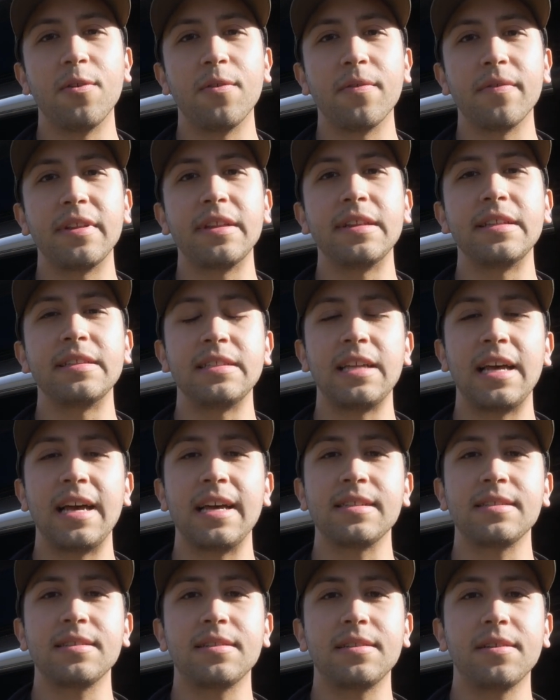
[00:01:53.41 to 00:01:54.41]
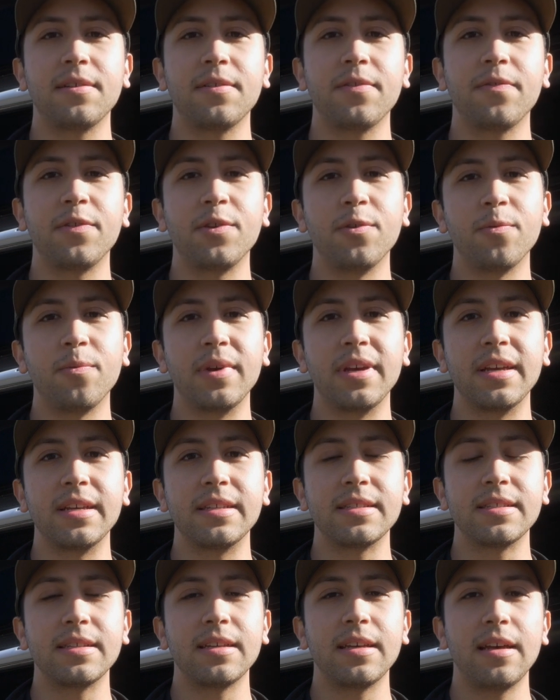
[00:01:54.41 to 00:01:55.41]
over these last few
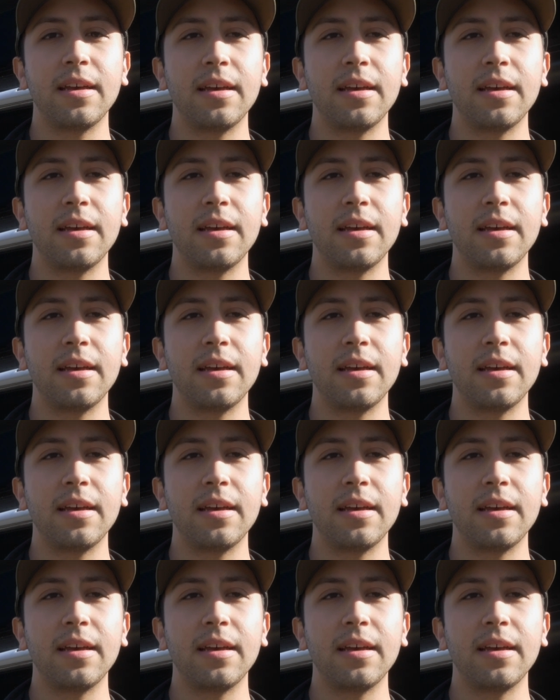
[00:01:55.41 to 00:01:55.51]
weeks,